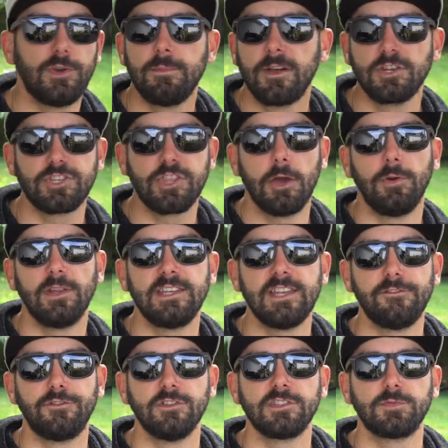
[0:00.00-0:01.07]
Pretty much the only
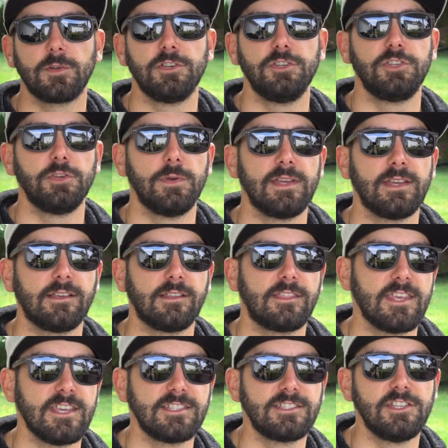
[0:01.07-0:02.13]
difference when you're doing
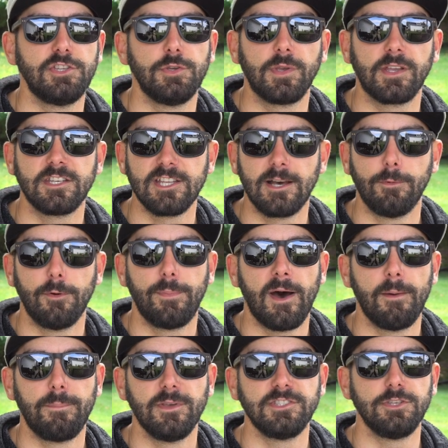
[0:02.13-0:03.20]
this to doing a double
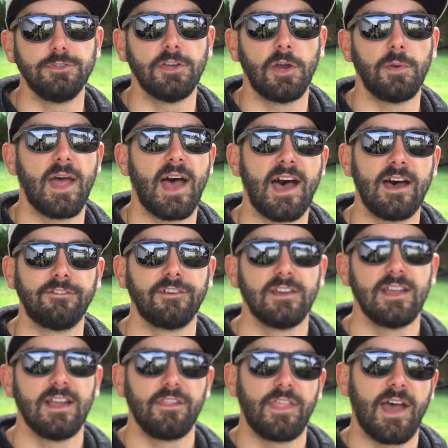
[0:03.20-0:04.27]
pump is you don't have
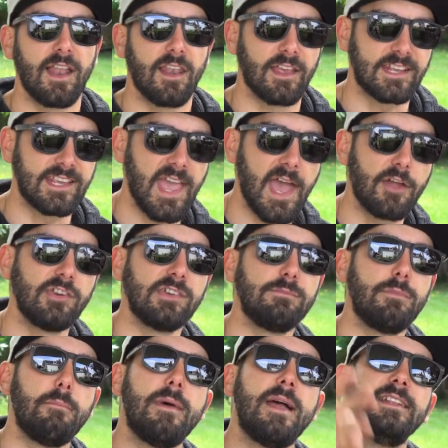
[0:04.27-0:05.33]
that like carry
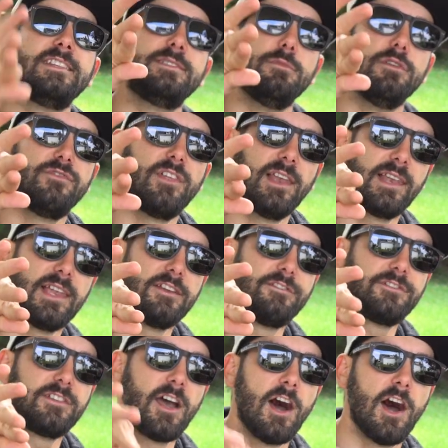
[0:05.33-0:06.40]
momentum of the
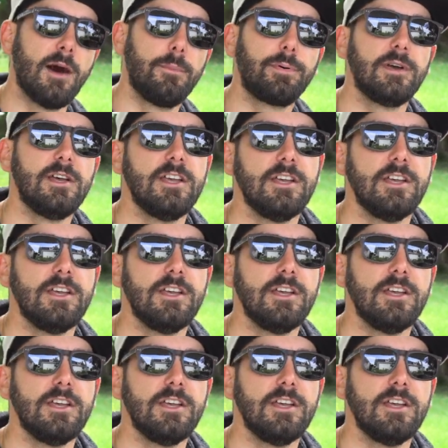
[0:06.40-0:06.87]
lift up.